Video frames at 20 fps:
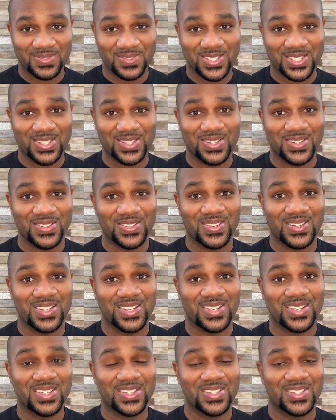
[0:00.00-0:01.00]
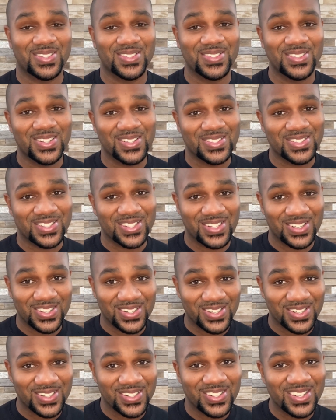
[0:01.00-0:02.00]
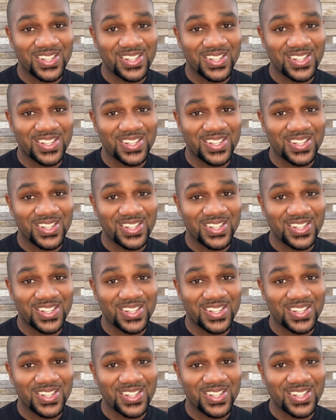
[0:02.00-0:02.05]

So kudos to her.